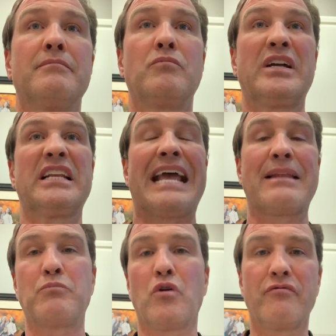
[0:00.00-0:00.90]
we can
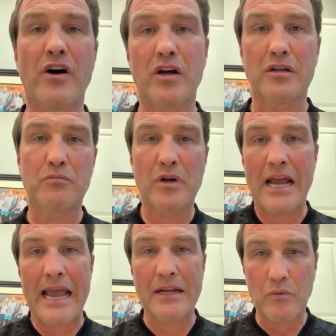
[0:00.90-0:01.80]
add more volume when
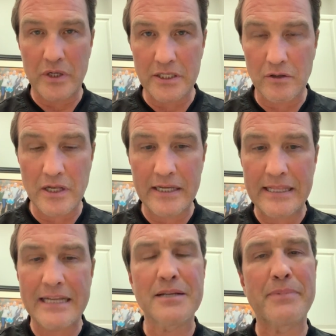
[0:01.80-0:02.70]
I add a window like
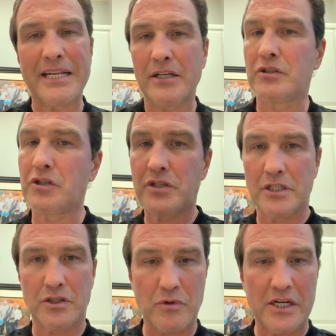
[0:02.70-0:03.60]
that. Depending on your
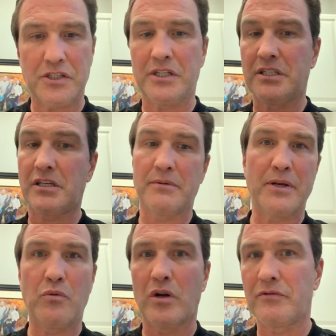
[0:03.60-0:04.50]
situation, it's going to
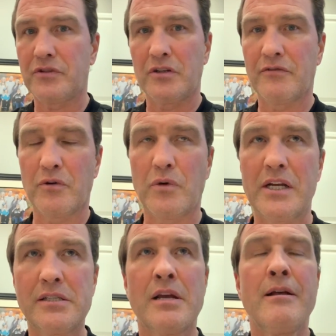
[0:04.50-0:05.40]
be one of two different
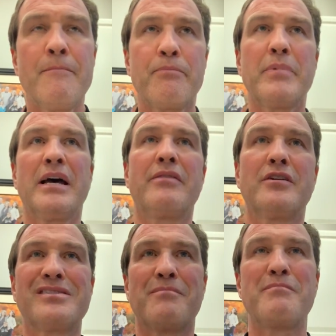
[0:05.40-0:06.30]
ways. But
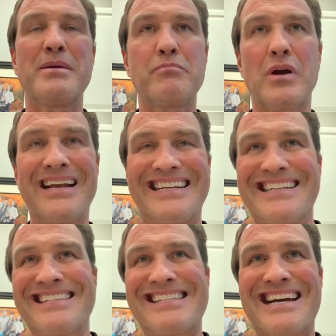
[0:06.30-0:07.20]
there's a membrane
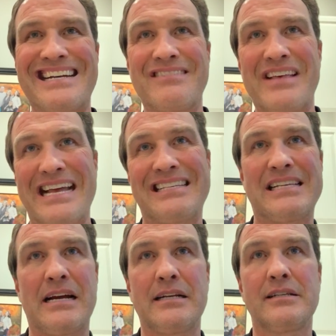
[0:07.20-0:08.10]
inside of that
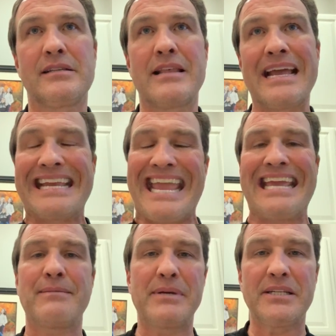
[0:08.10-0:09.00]
sinus that
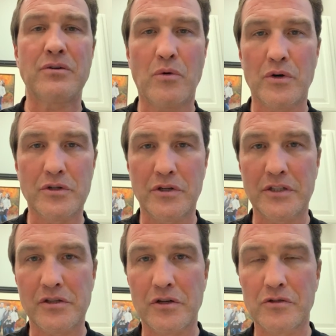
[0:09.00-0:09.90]
can be torn
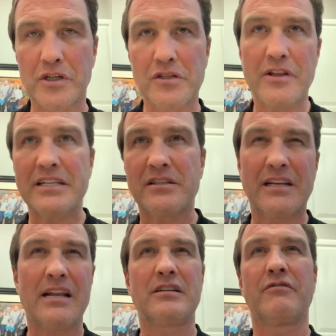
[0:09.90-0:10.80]
during surgery. So that's
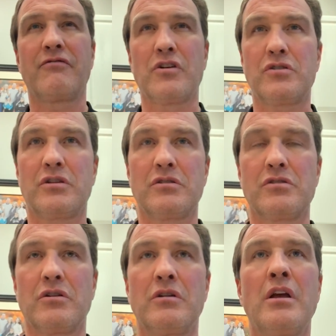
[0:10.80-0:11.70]
kind of your first
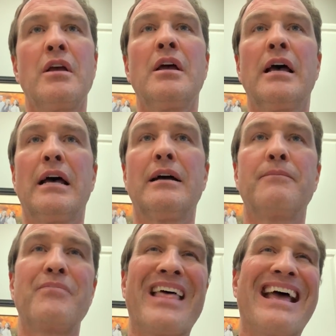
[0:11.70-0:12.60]
concern.
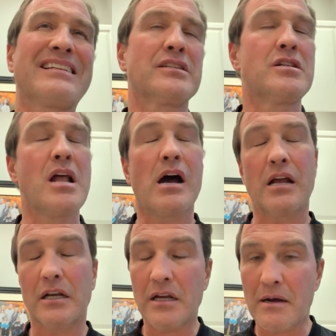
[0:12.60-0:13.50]
That's
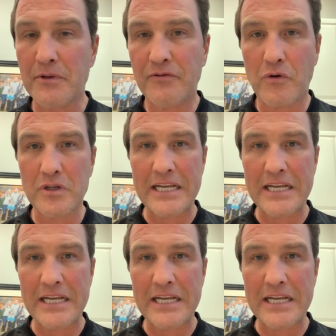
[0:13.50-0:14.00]
not uncommon for it